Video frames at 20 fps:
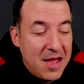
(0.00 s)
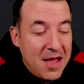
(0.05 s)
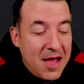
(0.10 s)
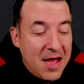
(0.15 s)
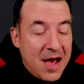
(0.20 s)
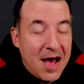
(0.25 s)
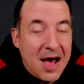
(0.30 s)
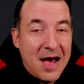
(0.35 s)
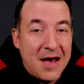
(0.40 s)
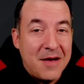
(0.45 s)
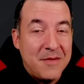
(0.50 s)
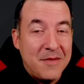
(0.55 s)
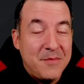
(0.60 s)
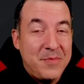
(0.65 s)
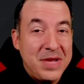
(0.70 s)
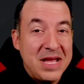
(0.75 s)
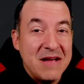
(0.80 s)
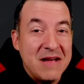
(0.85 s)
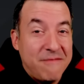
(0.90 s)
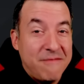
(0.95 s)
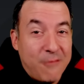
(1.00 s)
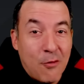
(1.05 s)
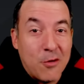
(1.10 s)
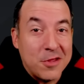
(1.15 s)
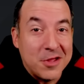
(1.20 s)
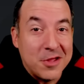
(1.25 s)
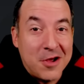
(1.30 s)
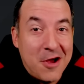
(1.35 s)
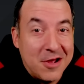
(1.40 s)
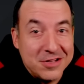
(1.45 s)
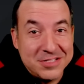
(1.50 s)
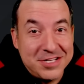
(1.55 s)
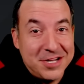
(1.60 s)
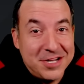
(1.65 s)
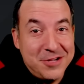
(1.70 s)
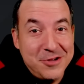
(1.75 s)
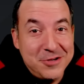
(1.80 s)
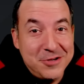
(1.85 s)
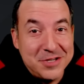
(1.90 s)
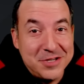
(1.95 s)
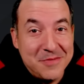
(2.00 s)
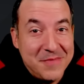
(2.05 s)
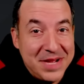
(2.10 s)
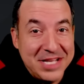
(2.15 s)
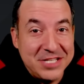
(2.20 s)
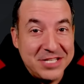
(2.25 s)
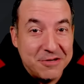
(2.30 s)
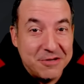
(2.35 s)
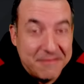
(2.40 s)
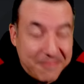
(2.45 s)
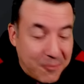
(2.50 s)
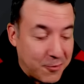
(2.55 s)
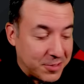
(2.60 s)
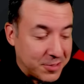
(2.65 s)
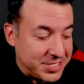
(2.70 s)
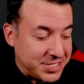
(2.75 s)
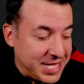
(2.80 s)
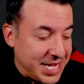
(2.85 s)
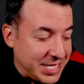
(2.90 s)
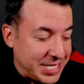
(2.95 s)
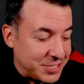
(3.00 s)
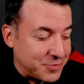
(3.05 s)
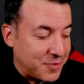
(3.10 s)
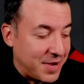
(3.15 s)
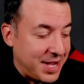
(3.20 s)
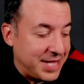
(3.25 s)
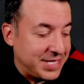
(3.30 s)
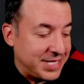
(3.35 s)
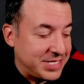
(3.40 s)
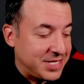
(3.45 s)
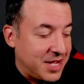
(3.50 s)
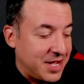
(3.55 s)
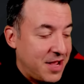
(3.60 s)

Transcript: uh, being for the Constitution means you're for states' rights.